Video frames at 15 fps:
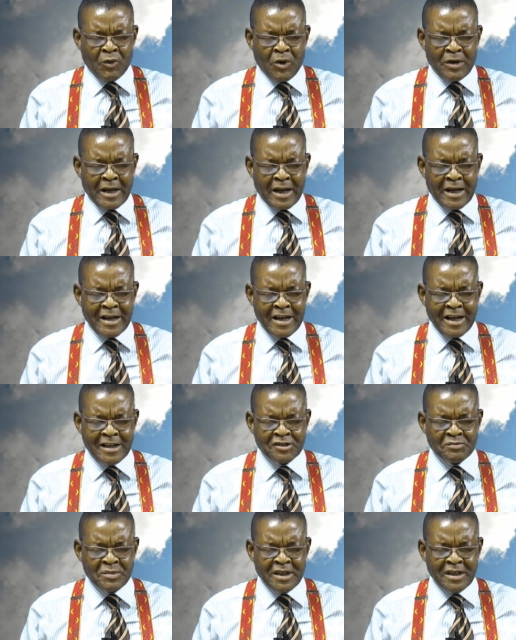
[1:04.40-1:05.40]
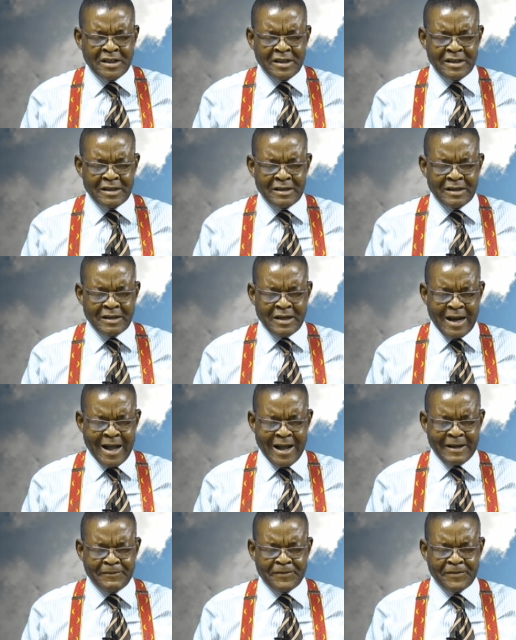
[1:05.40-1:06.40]
that hears me
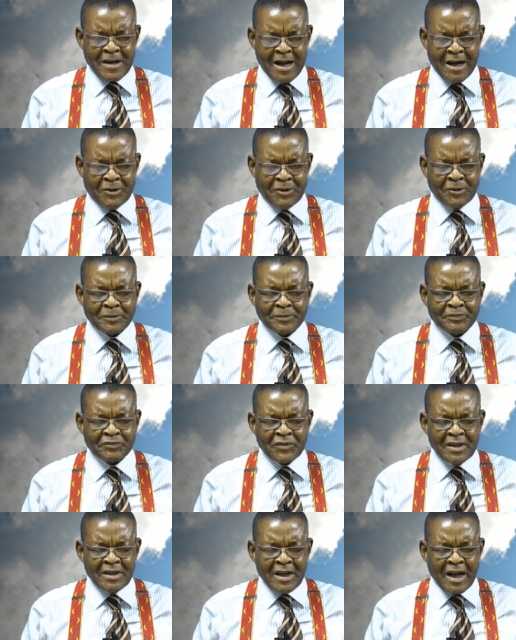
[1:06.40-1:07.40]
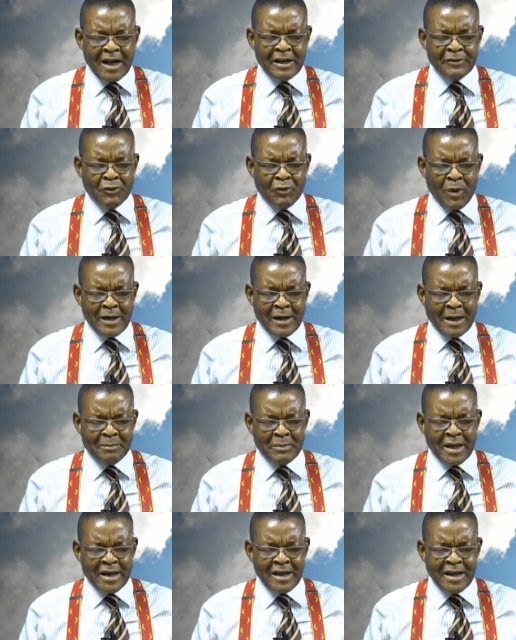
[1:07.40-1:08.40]
live now and everyone that
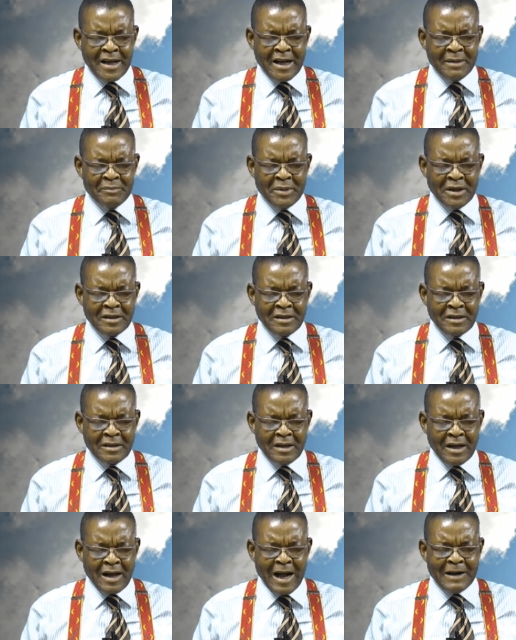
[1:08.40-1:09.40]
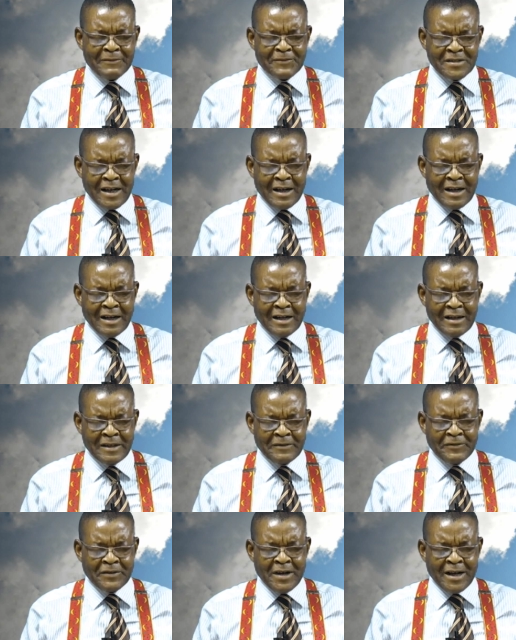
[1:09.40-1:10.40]
may hear me after,
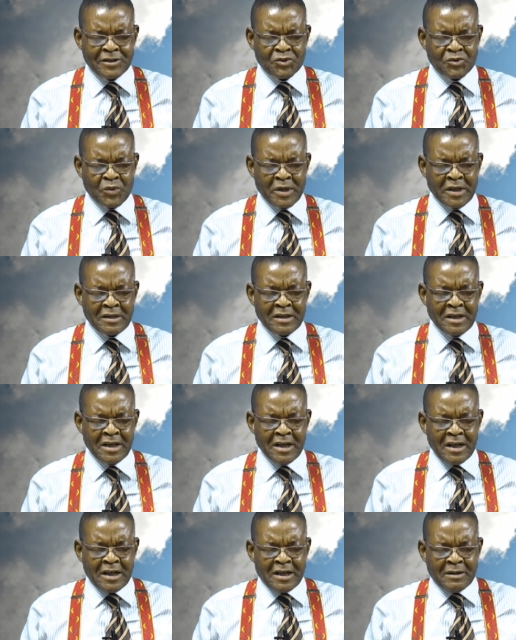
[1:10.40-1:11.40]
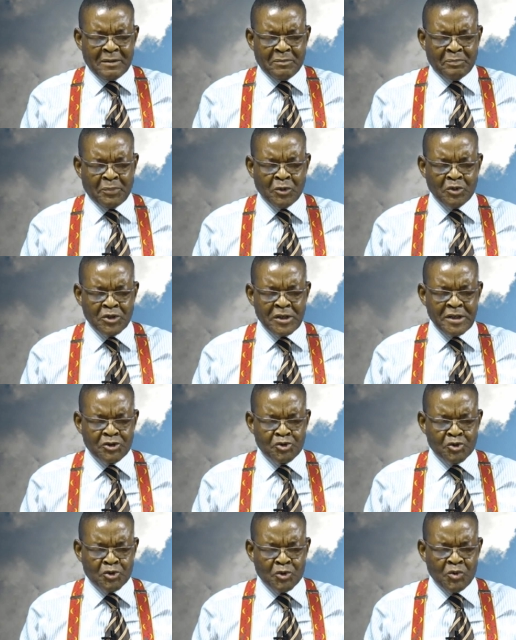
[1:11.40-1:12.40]
even as we put it
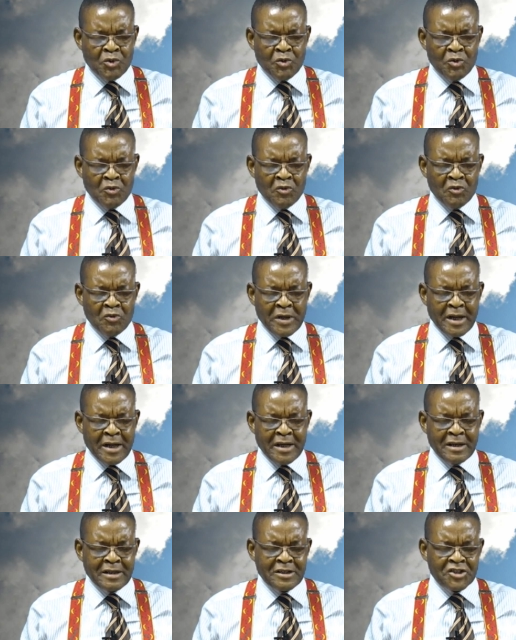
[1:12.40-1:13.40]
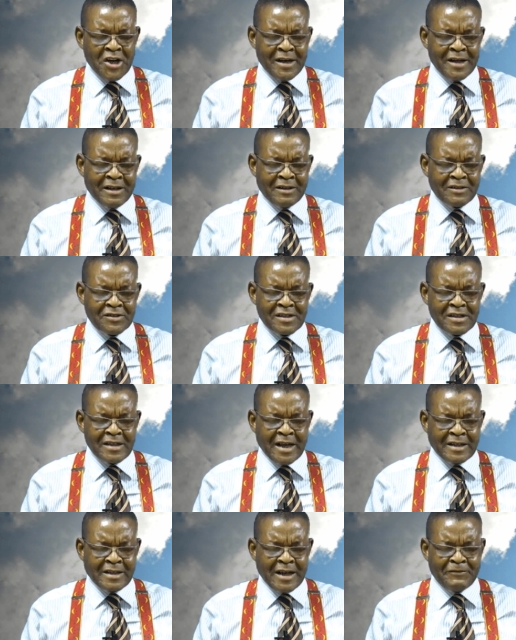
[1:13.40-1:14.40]
through the channels
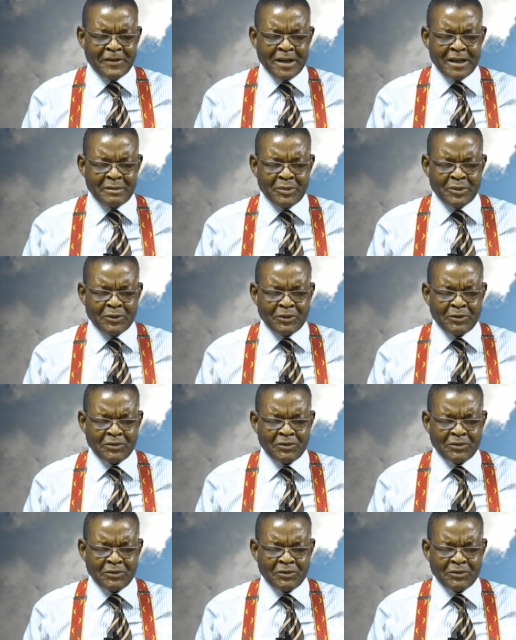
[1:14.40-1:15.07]
that are available,